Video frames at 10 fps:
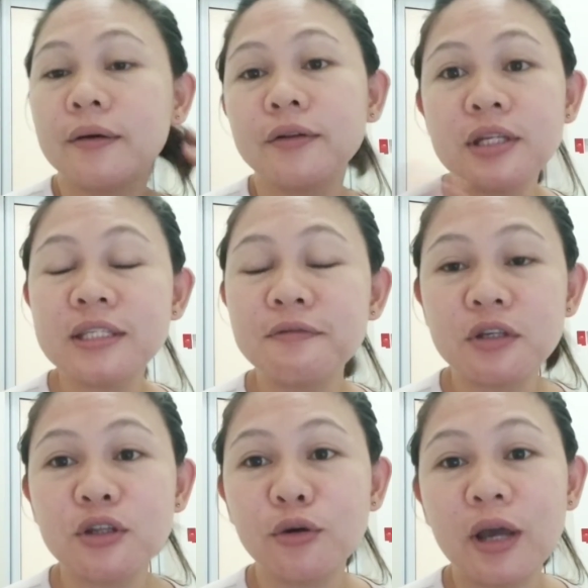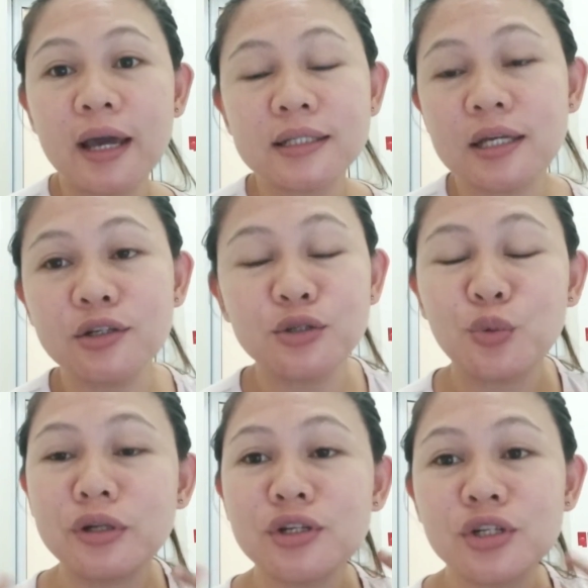this video, guys, I just
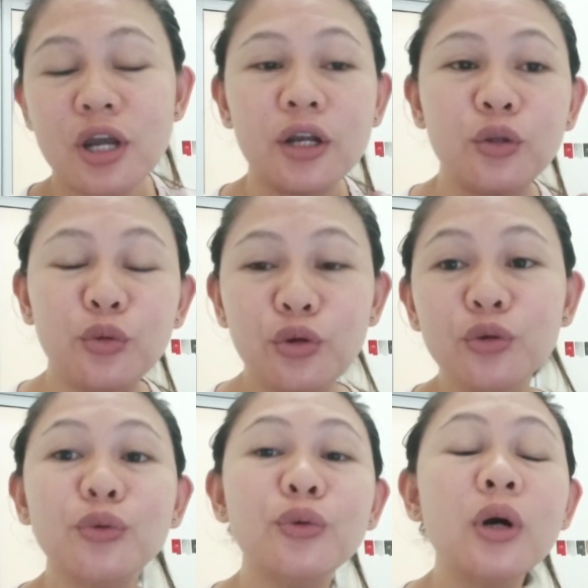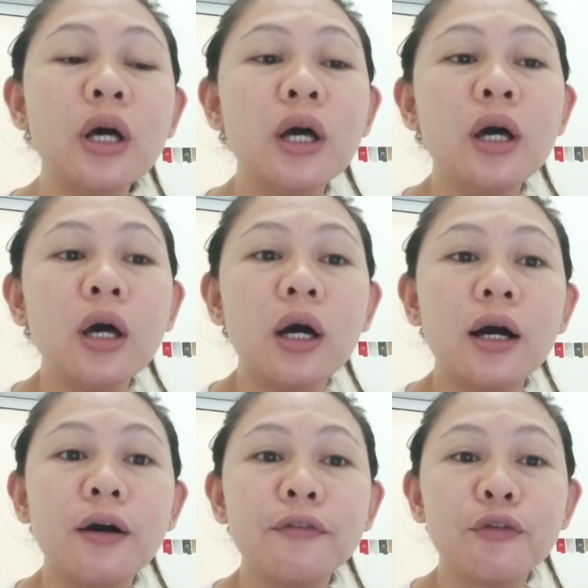want to share to you
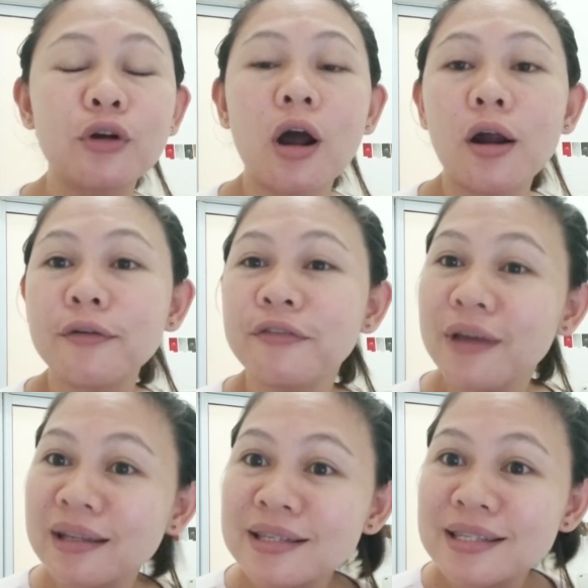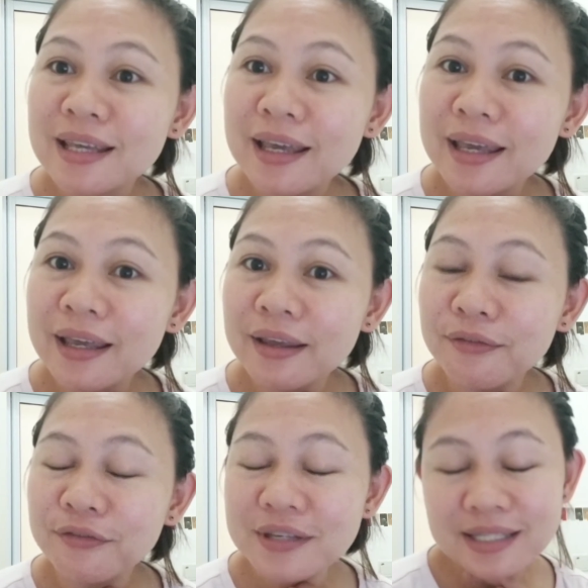for our fiancé
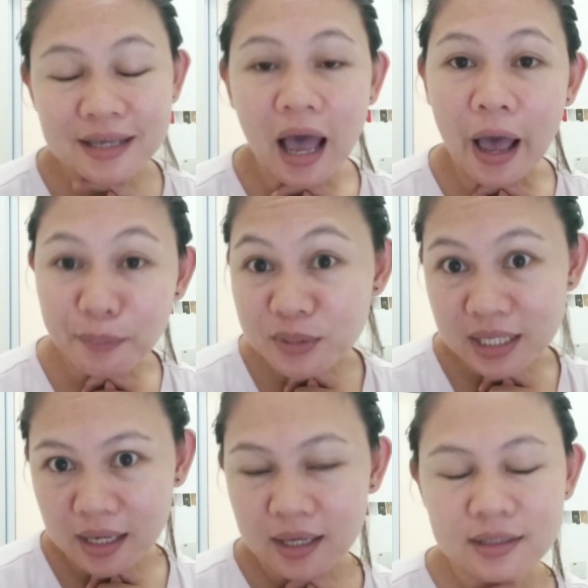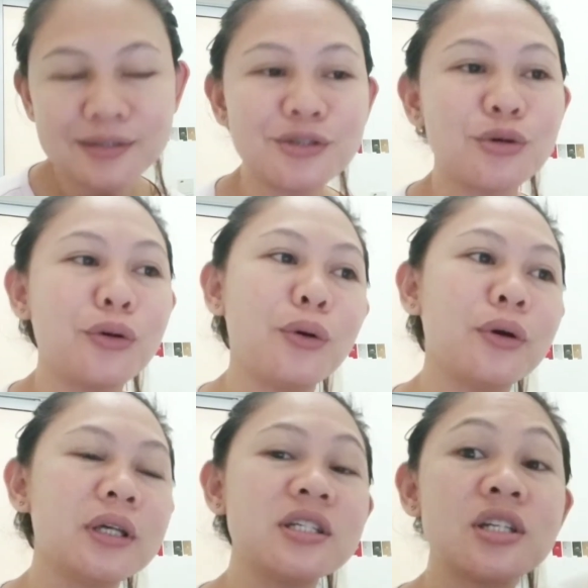visa update.
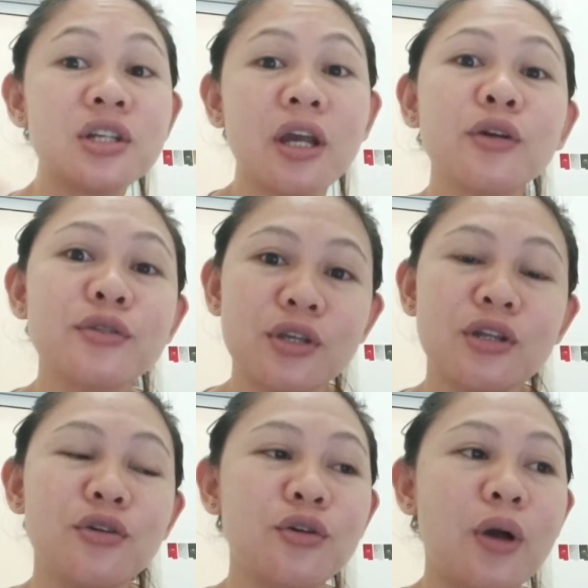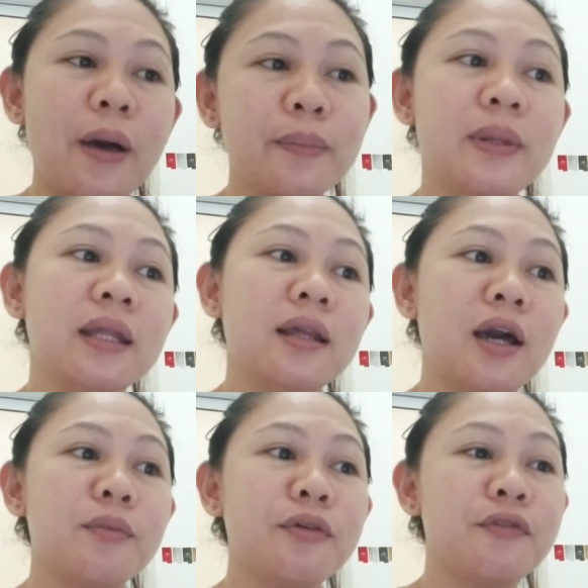So, i-share ko sa inyo yung update
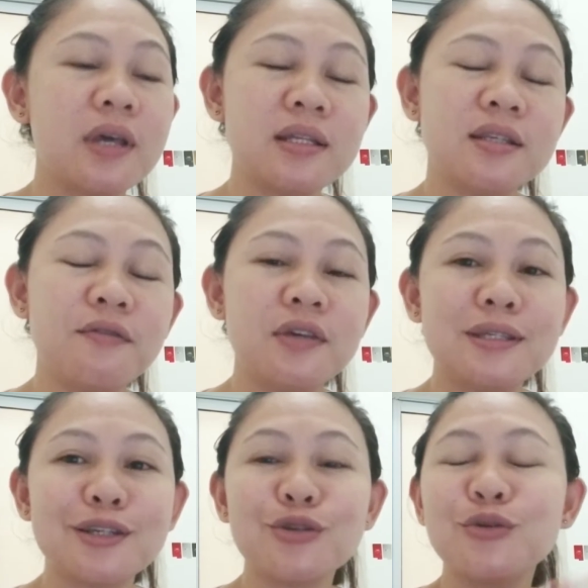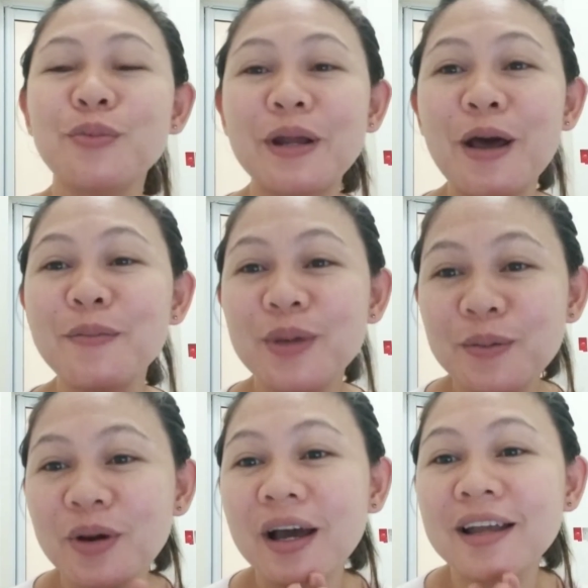namin, fiancé visa. So,
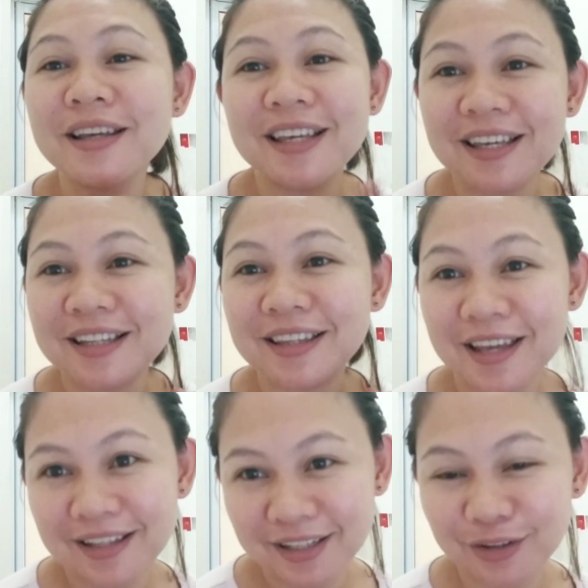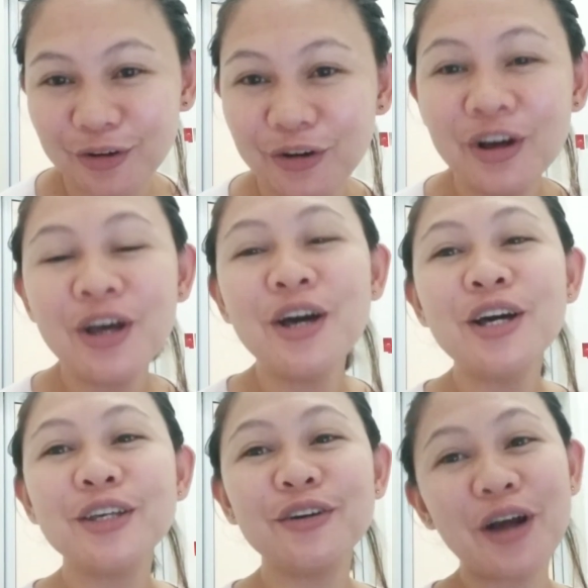maraming mga naghihintay nito
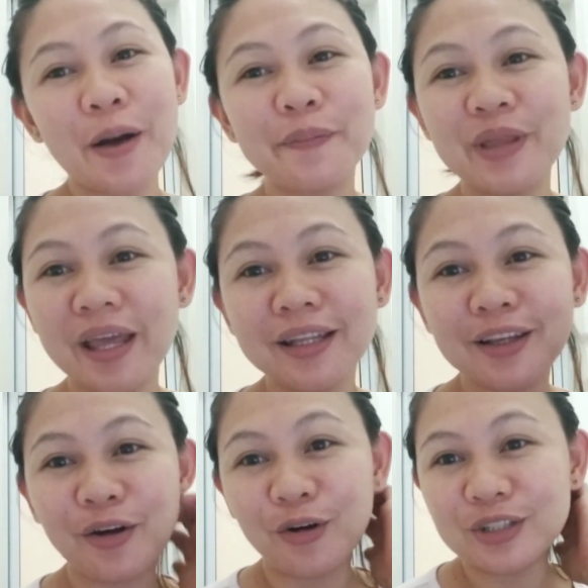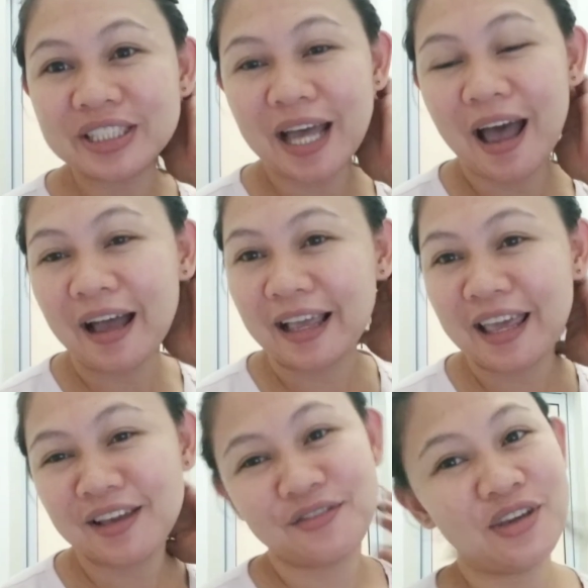yung update ko sa
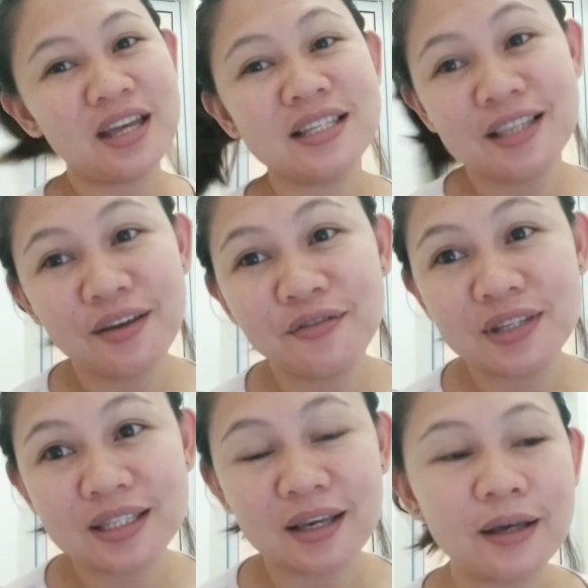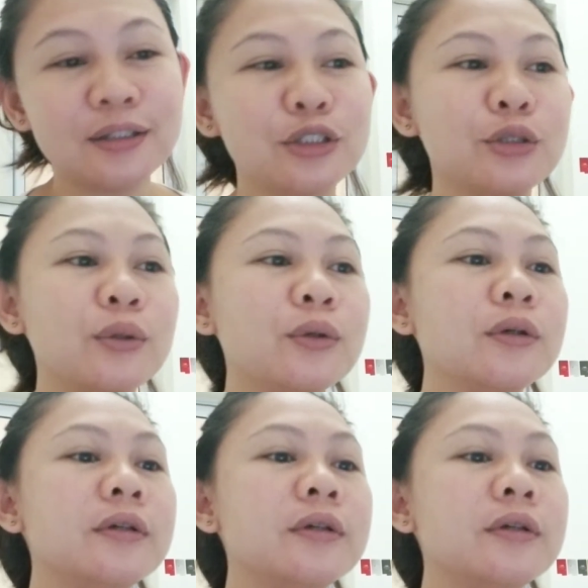aking fiancé visa. So,